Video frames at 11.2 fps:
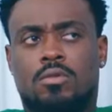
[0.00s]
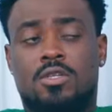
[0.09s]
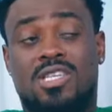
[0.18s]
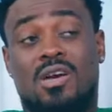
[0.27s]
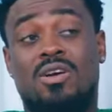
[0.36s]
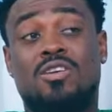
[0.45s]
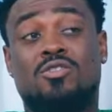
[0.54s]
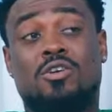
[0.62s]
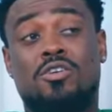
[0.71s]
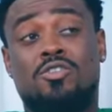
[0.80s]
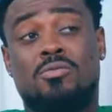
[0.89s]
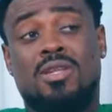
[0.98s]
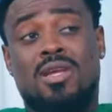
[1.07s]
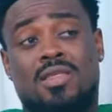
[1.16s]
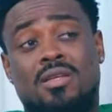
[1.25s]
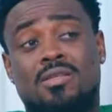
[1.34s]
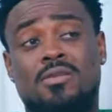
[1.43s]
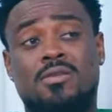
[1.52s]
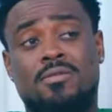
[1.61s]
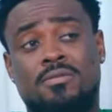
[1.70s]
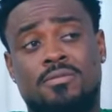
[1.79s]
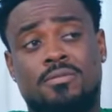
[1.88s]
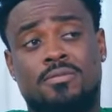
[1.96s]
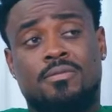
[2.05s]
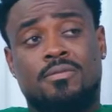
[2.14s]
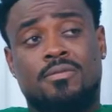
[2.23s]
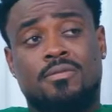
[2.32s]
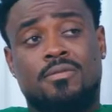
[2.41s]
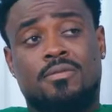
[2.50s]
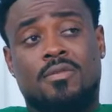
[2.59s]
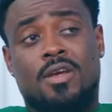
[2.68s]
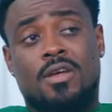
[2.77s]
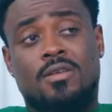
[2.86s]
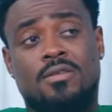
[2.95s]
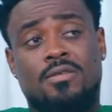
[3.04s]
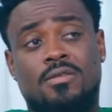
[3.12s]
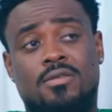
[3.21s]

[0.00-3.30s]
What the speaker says: Is that why you're talking to me like that?